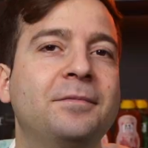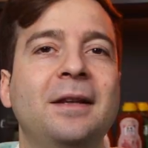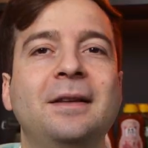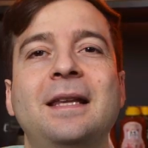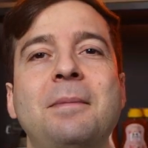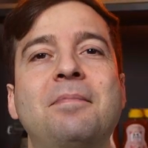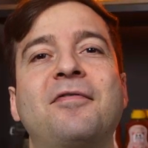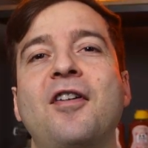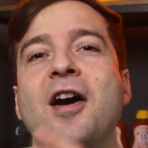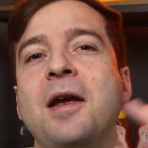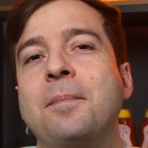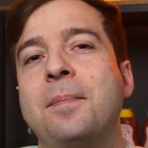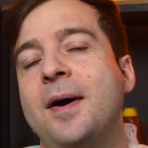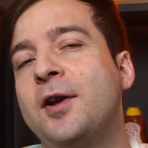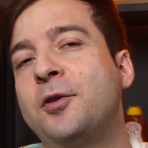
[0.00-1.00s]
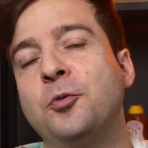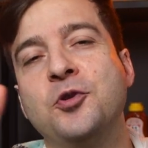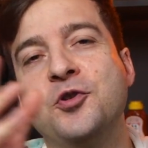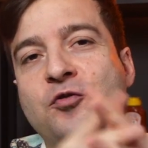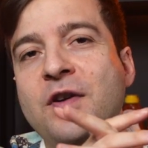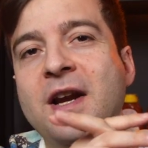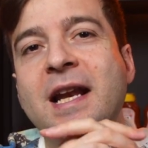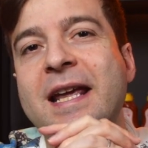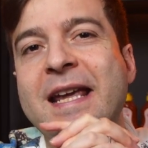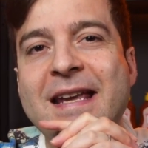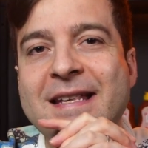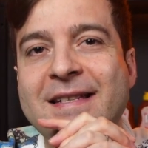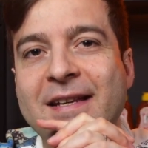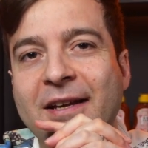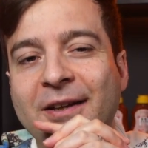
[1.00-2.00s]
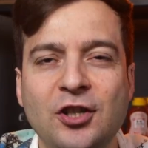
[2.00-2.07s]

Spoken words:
The deep frying part was really easy.